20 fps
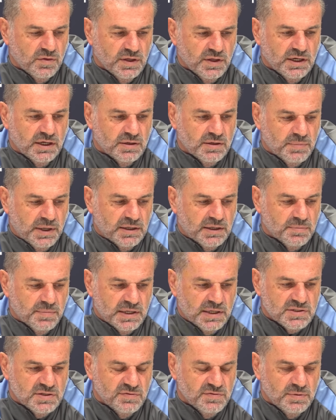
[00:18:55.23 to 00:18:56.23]
I think he can make a
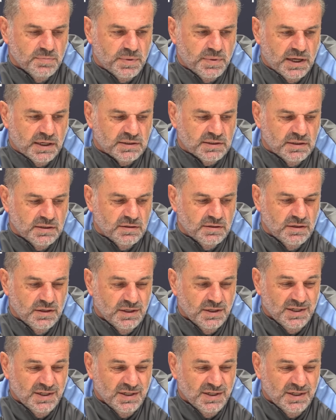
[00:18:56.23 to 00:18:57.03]
massive impact, and